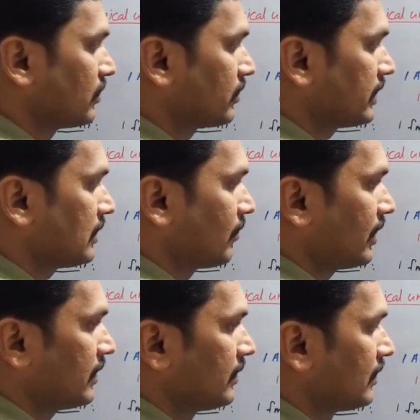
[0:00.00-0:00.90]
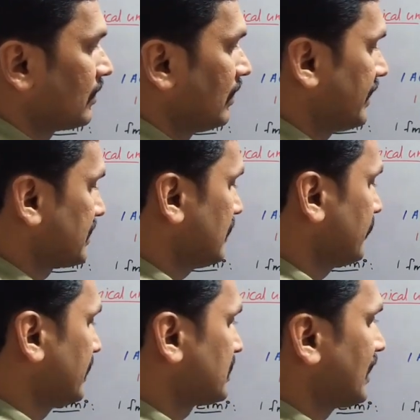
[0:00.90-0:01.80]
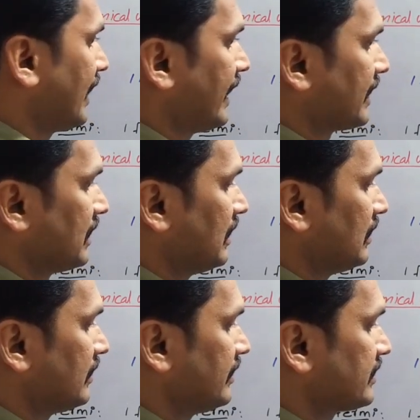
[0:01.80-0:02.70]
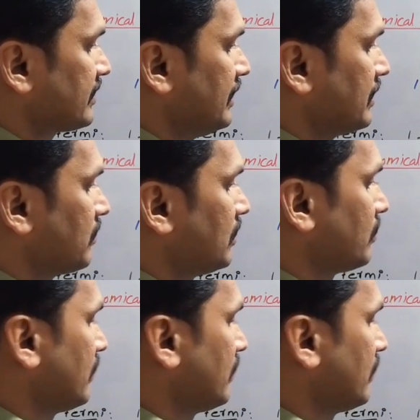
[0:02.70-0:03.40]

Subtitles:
You know that one relation, that's angle is equal